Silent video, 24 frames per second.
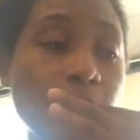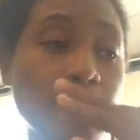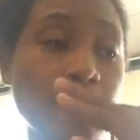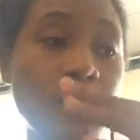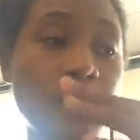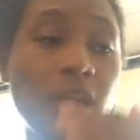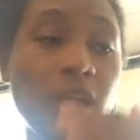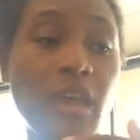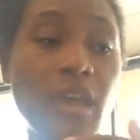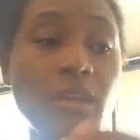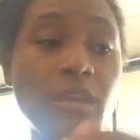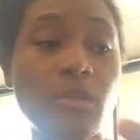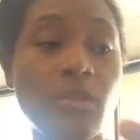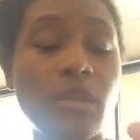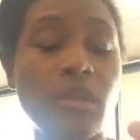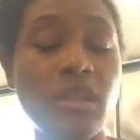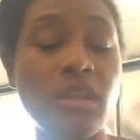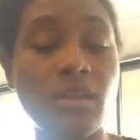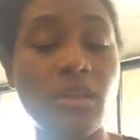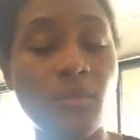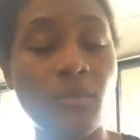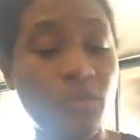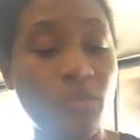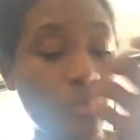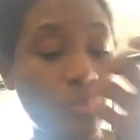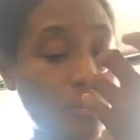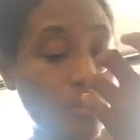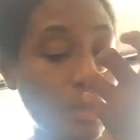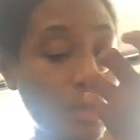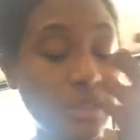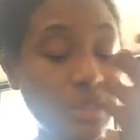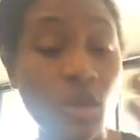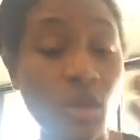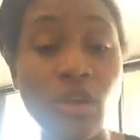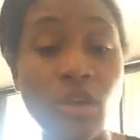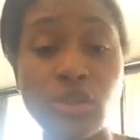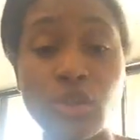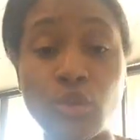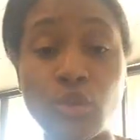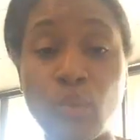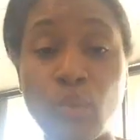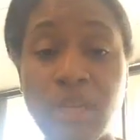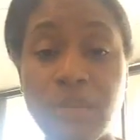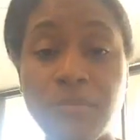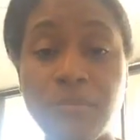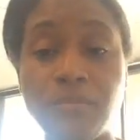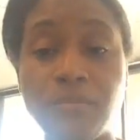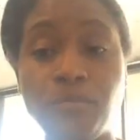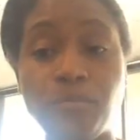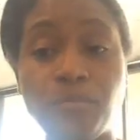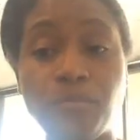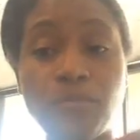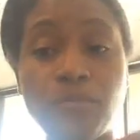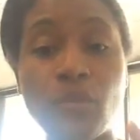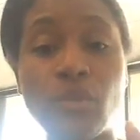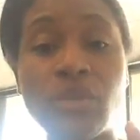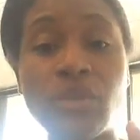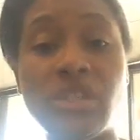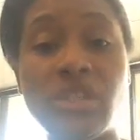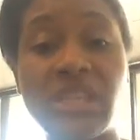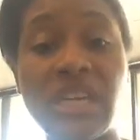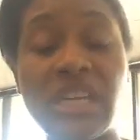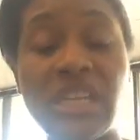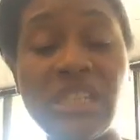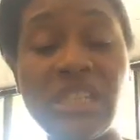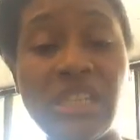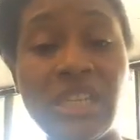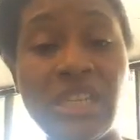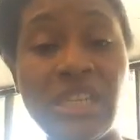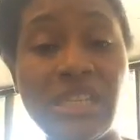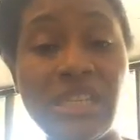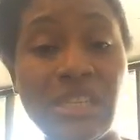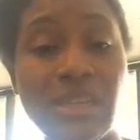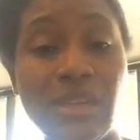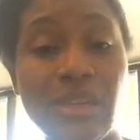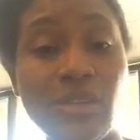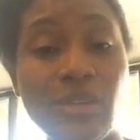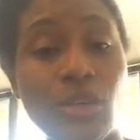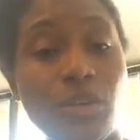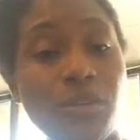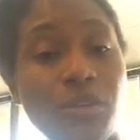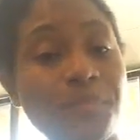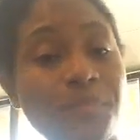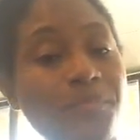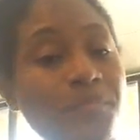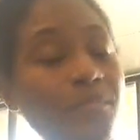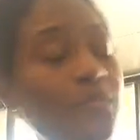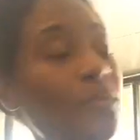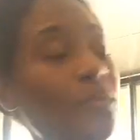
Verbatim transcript: I eat them from a place called Sweet which is at City Center,